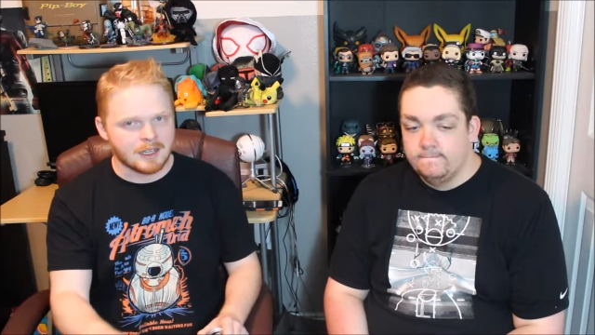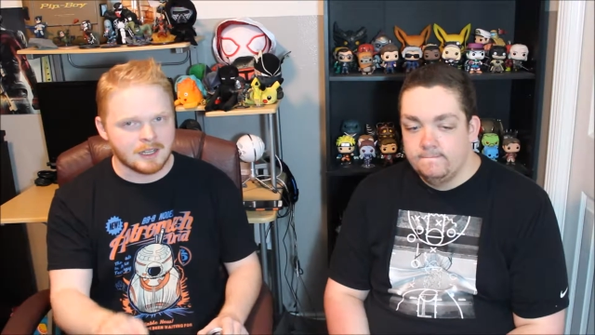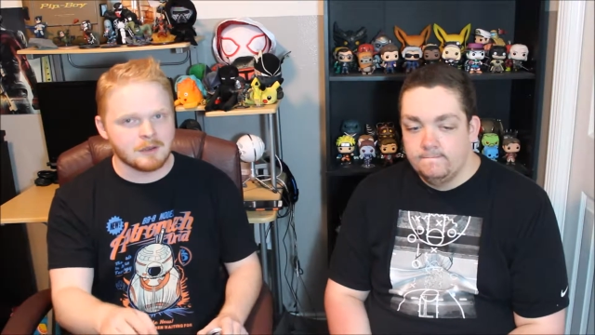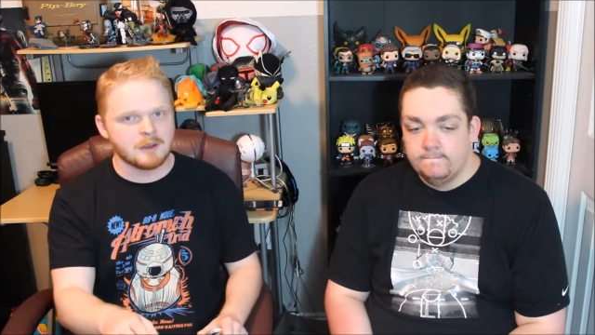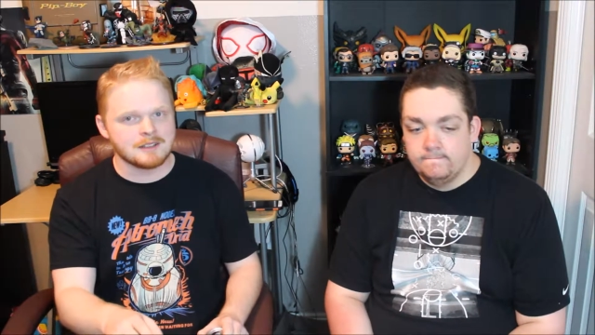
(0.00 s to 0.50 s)

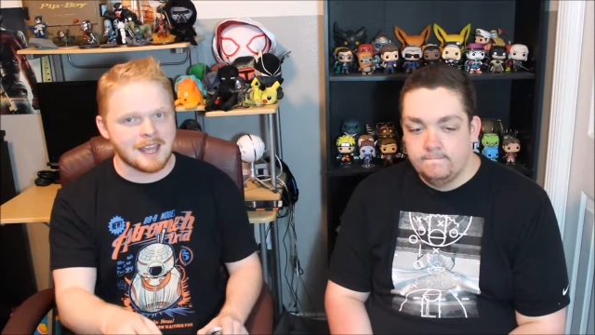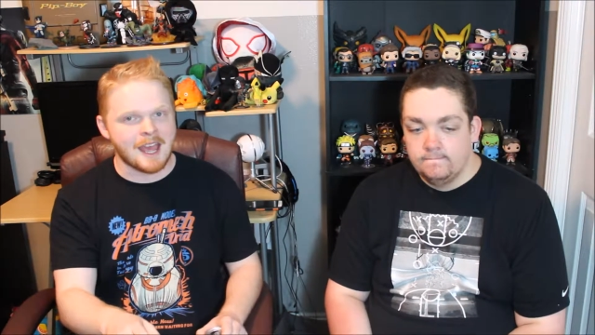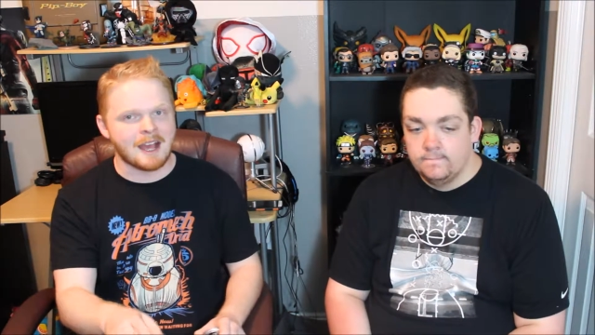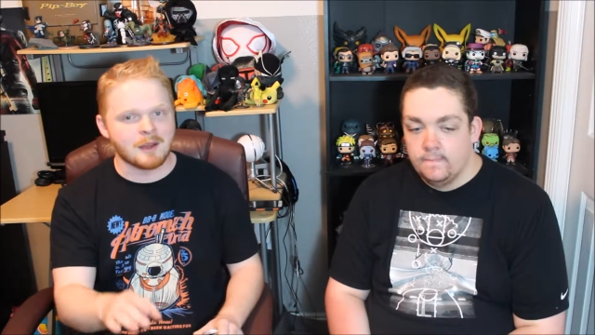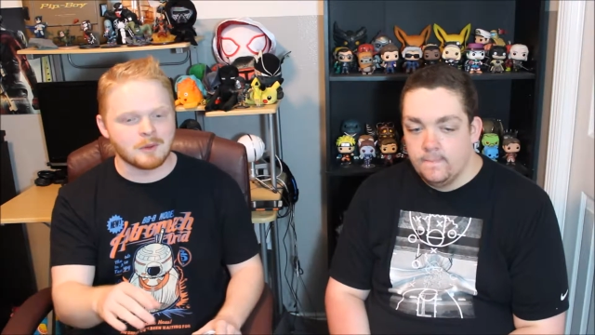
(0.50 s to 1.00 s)
Speaker 1: I don't want
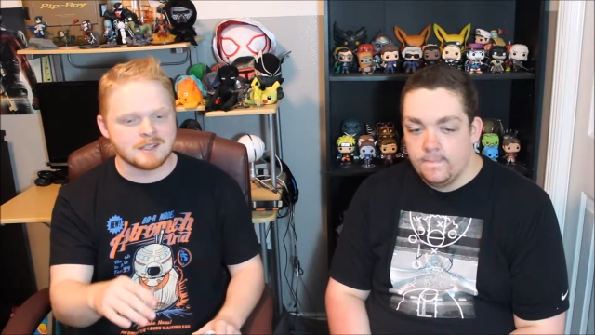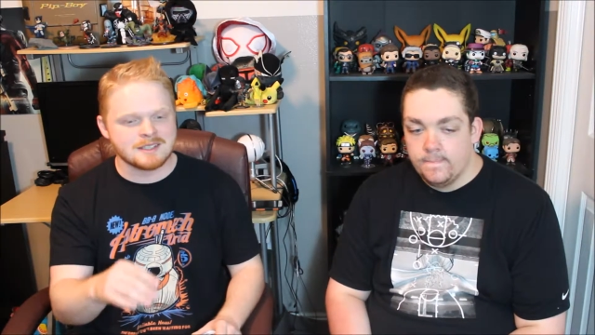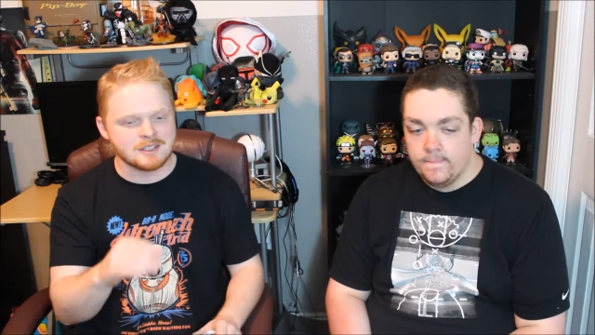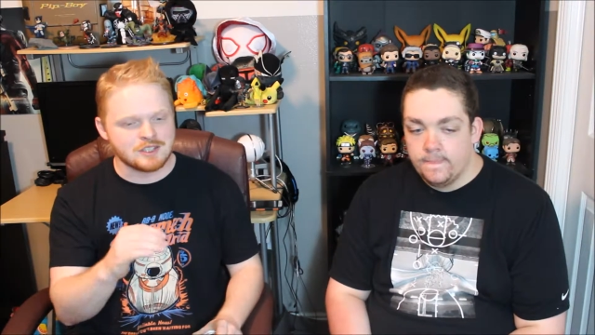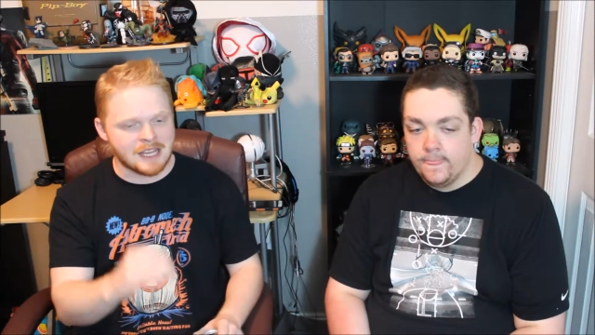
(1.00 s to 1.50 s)
that. I want to
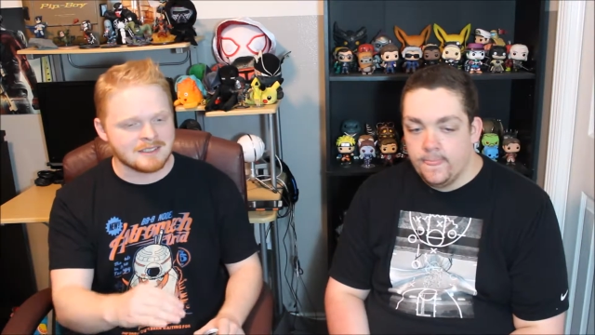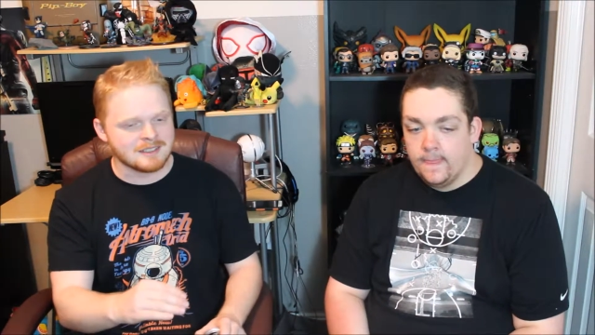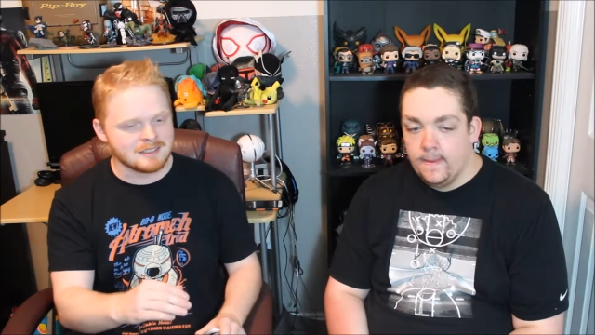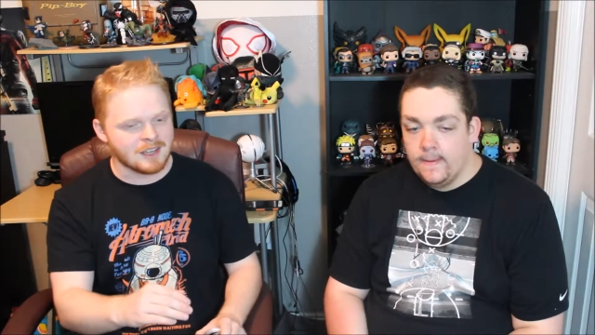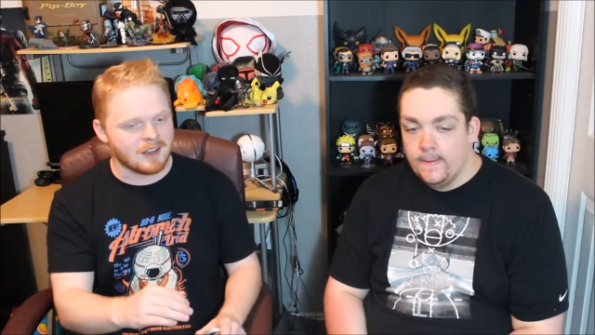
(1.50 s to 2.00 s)
see
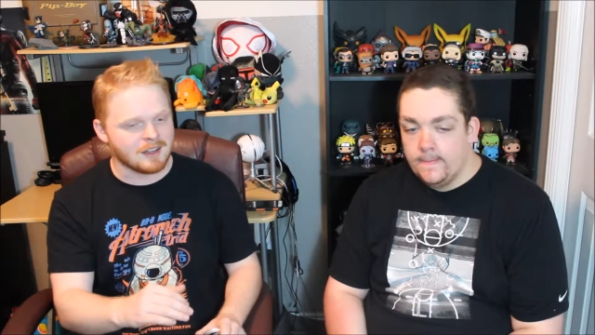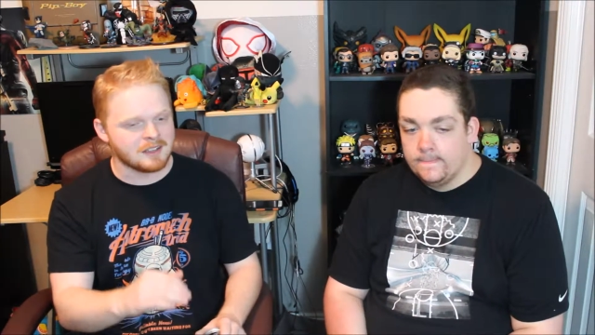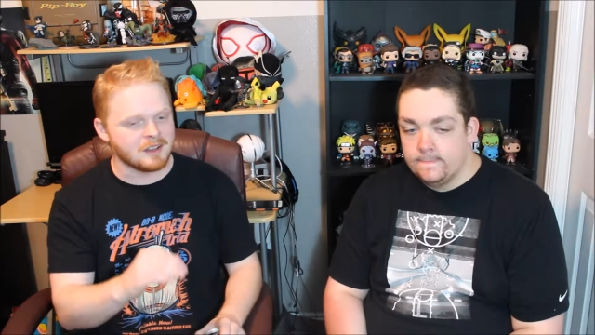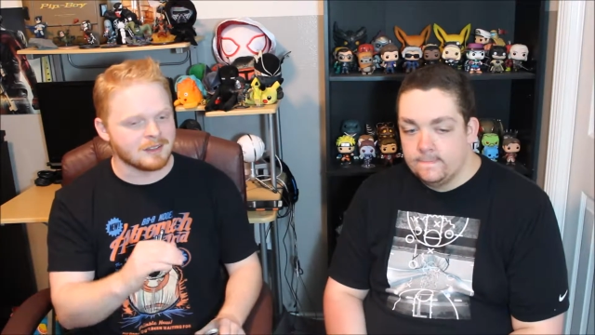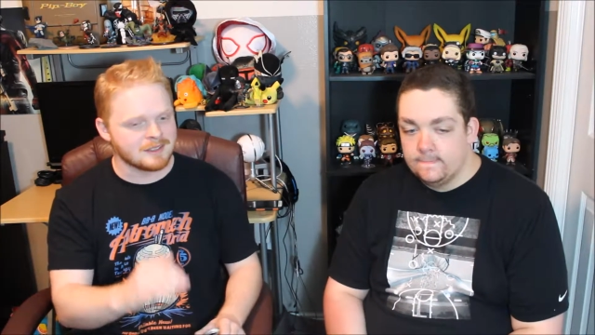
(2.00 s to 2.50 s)
Jason
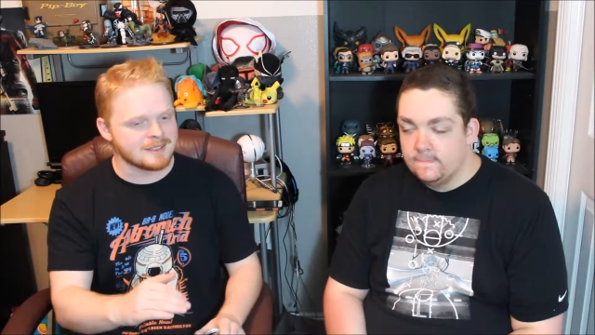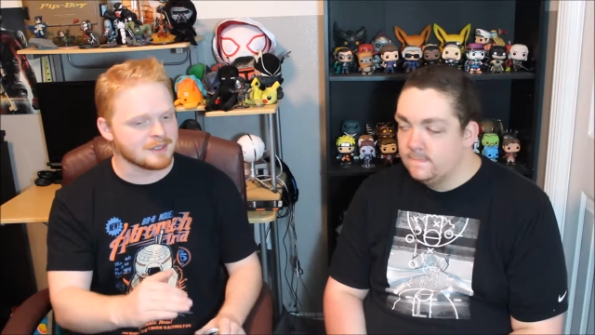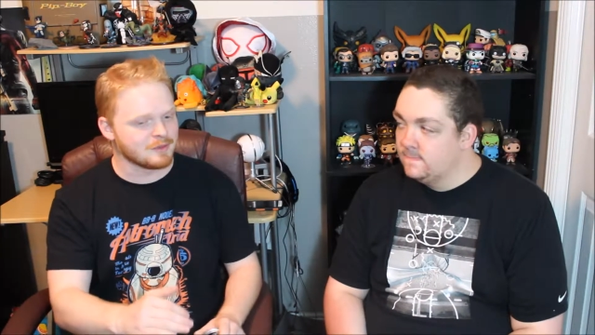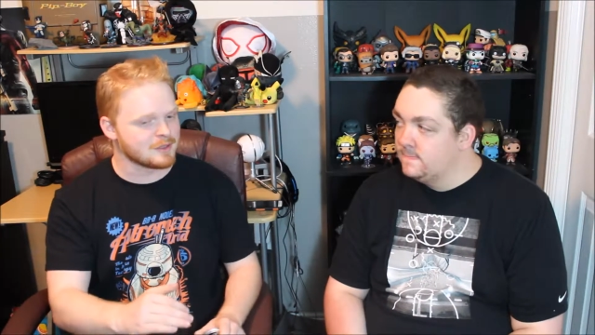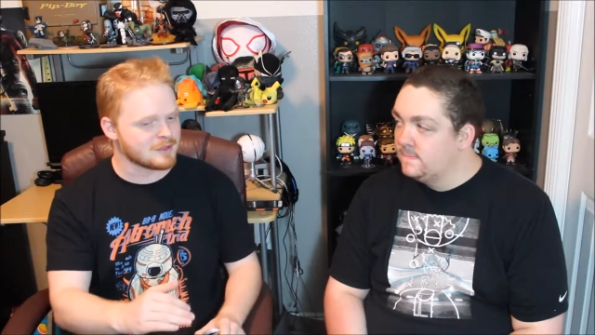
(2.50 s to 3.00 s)
Todd on the
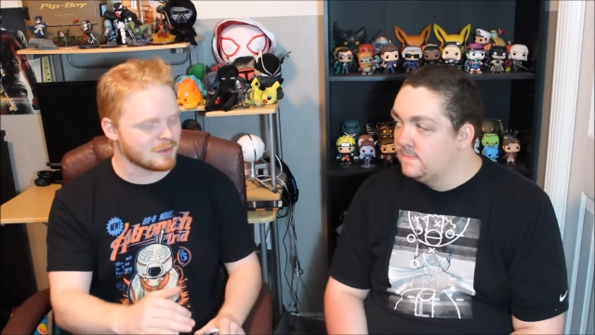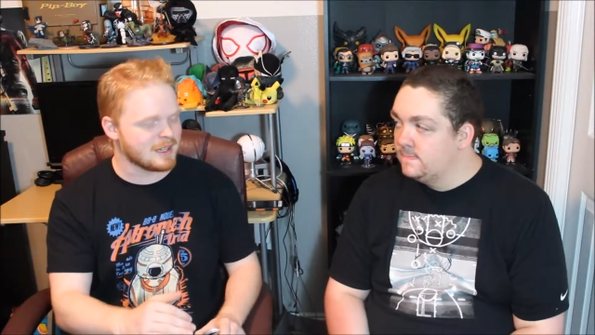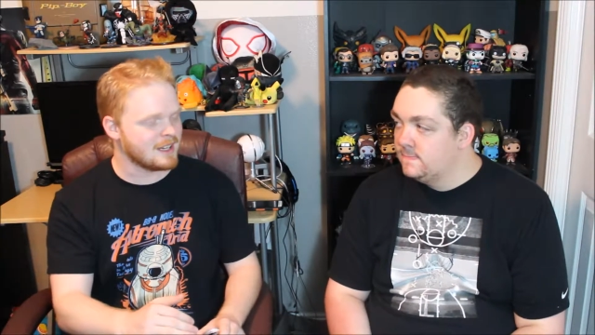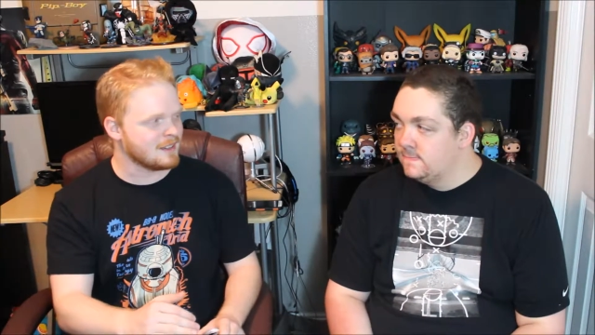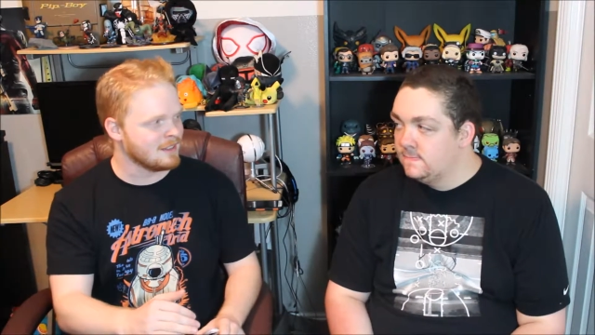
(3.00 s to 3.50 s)
silver
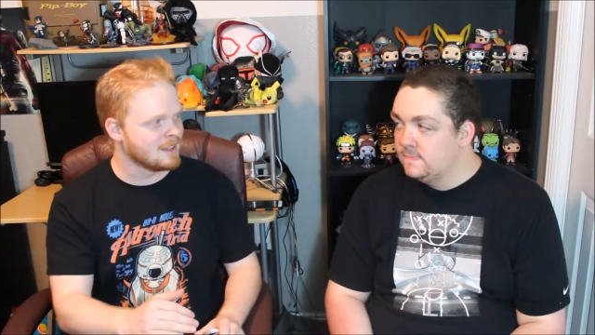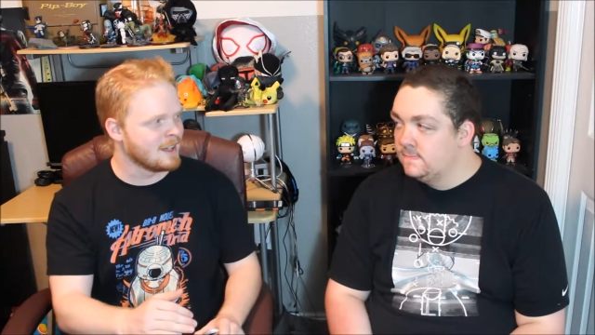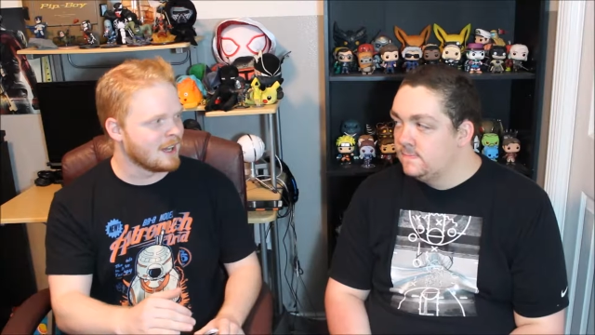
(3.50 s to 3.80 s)
screen.